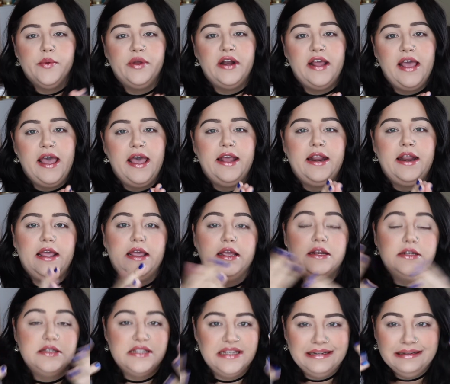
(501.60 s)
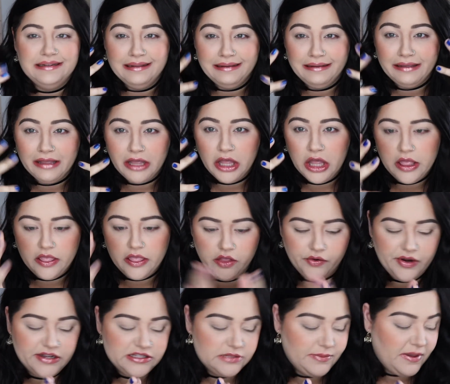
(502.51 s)
went ahead and did like
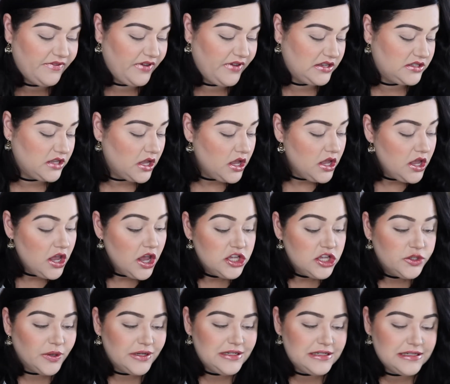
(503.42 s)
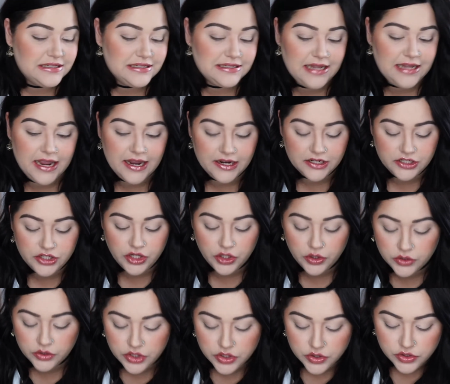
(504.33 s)
the rest of my face, so it didn't take
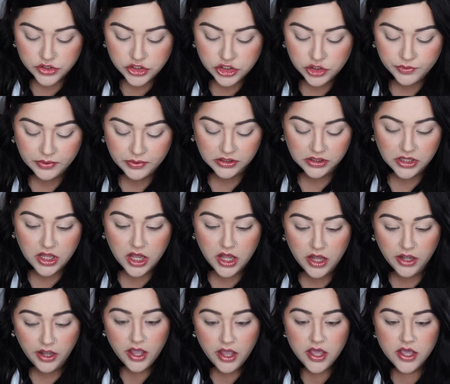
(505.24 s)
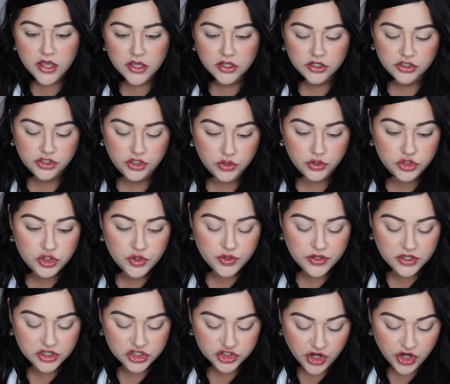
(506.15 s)
too super long to do
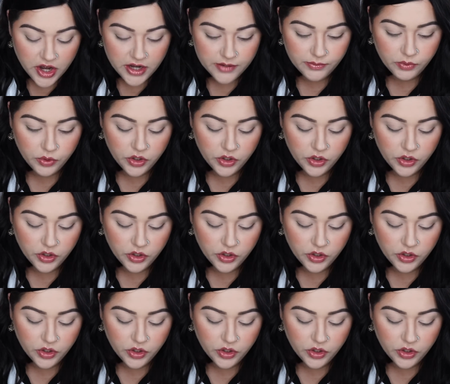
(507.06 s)
this try on